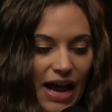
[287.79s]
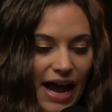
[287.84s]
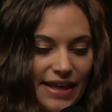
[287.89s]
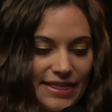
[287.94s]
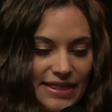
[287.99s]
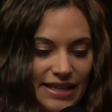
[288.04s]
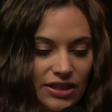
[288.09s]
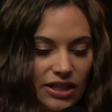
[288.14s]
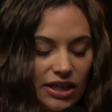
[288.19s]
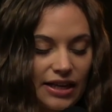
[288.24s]
I
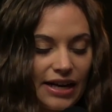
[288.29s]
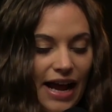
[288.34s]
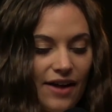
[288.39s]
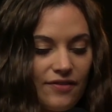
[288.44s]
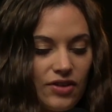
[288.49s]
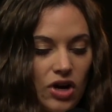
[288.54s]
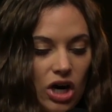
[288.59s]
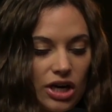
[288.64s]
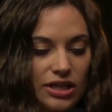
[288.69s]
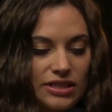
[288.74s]
think they're going to
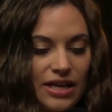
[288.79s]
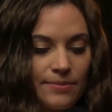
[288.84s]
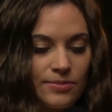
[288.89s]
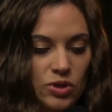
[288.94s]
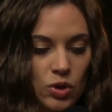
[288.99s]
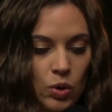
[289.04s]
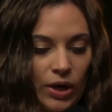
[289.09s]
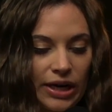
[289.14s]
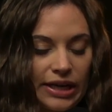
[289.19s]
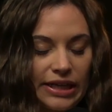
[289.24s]
have a hard time
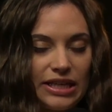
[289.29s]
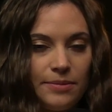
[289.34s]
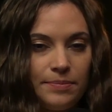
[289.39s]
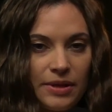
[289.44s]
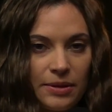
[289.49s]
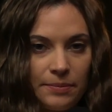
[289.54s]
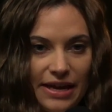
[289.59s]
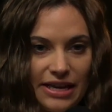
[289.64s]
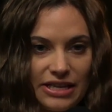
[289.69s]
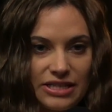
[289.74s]
scoring,
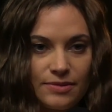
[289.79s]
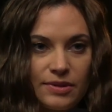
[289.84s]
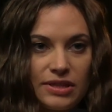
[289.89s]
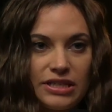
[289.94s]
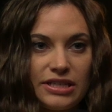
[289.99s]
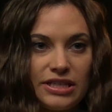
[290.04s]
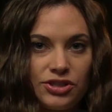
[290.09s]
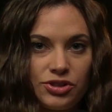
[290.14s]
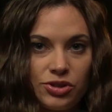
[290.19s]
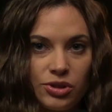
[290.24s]
keeping pace with
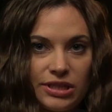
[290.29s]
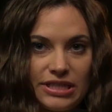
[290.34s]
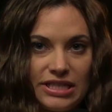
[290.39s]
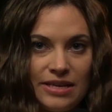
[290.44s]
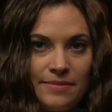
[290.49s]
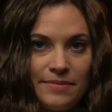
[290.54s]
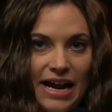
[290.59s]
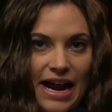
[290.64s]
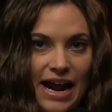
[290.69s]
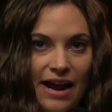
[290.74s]
the Detroit
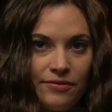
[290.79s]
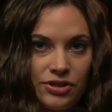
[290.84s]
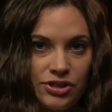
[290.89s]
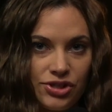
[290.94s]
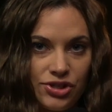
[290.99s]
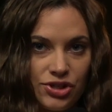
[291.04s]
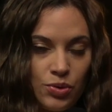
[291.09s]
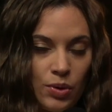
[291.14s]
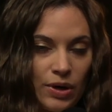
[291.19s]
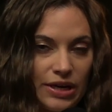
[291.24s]
team that
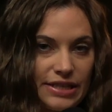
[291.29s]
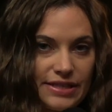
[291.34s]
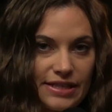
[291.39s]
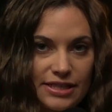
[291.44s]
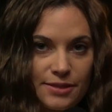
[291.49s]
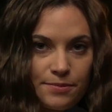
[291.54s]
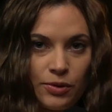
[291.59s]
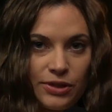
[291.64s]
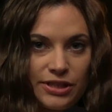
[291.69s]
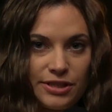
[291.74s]
averages
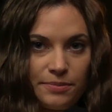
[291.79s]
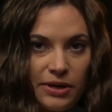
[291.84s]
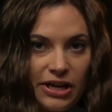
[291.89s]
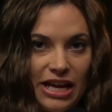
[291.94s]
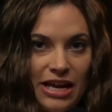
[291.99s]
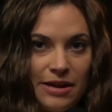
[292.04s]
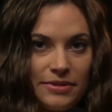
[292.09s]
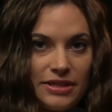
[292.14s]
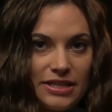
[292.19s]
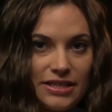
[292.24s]
26 points per
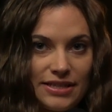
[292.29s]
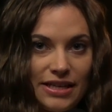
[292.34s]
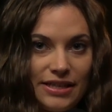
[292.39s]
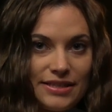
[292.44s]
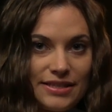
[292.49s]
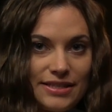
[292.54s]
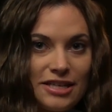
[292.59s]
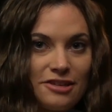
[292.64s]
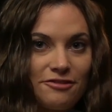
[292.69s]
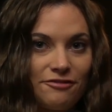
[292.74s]
game, and the
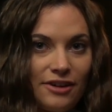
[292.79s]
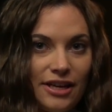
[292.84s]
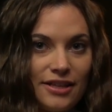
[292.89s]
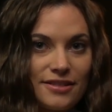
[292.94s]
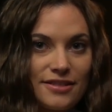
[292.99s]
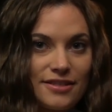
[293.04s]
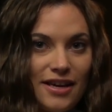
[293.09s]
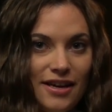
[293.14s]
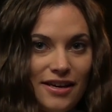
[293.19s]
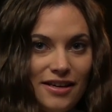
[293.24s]
Saints
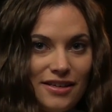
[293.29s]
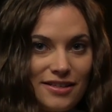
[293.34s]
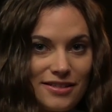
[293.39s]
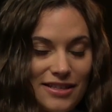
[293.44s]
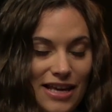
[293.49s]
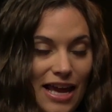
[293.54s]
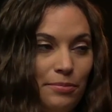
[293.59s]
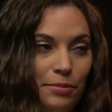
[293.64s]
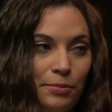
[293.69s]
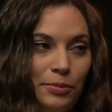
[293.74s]
defense
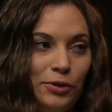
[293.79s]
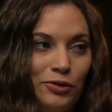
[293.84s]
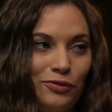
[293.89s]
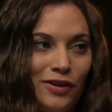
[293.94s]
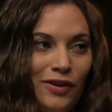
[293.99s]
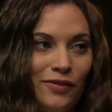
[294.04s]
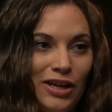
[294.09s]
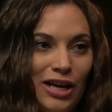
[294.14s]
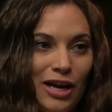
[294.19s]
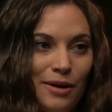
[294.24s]
is capable of
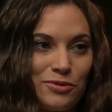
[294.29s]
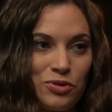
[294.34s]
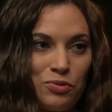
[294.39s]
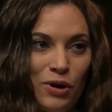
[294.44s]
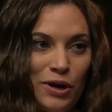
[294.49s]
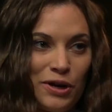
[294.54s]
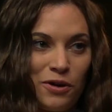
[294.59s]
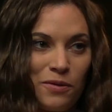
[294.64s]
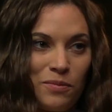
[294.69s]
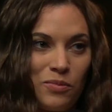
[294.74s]
giving up
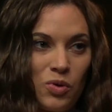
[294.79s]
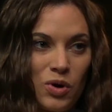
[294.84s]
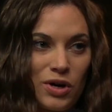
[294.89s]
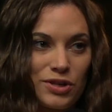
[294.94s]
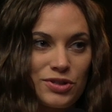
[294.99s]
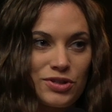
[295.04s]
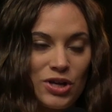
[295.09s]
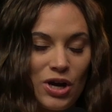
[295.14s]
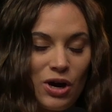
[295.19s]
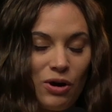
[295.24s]
20 or
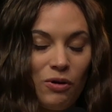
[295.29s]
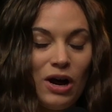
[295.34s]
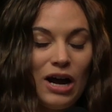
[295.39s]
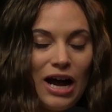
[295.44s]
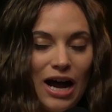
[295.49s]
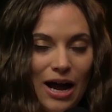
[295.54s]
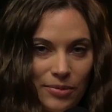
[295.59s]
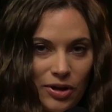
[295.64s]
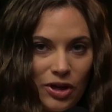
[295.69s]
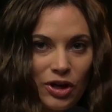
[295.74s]
more. So
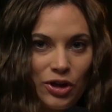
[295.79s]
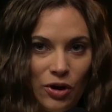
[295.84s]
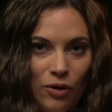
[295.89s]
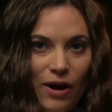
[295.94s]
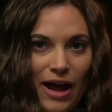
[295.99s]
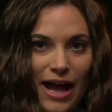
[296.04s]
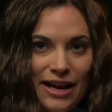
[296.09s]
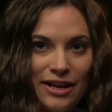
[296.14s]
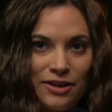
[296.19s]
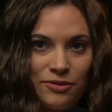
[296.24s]
I'm going to go
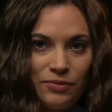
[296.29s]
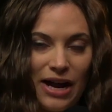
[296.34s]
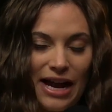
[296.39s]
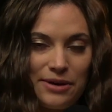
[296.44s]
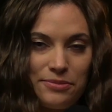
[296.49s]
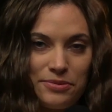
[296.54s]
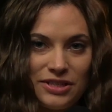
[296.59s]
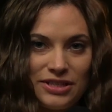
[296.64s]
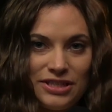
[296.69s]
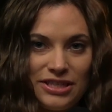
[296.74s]
ahead and
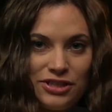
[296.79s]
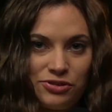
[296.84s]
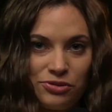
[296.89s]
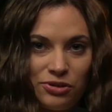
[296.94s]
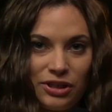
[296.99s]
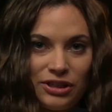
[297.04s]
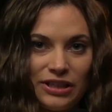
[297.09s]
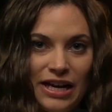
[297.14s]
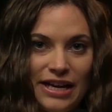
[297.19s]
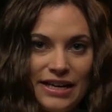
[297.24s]
ride with the
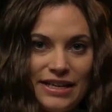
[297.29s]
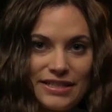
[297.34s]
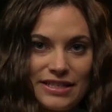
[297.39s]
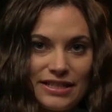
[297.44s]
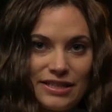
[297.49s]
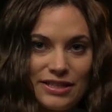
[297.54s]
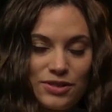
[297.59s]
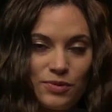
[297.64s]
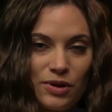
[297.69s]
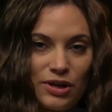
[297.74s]
Detroit Lions
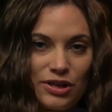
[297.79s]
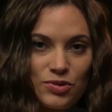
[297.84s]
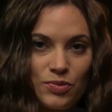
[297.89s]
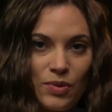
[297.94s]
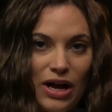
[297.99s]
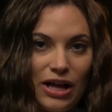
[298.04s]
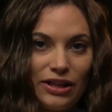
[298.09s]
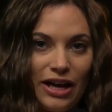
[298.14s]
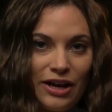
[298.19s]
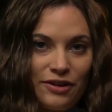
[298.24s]
in this one as
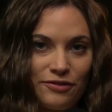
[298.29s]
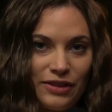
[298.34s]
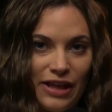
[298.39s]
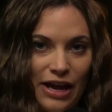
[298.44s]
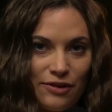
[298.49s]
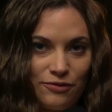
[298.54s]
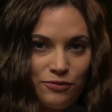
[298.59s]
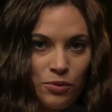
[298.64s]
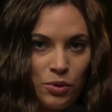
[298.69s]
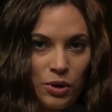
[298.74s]
well at
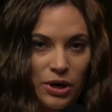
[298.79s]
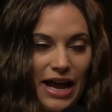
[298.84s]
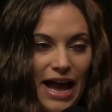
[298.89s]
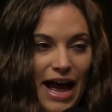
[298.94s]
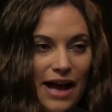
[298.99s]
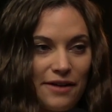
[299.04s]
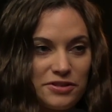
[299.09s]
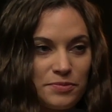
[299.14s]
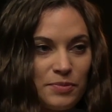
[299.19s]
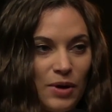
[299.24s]
that
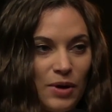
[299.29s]
4.5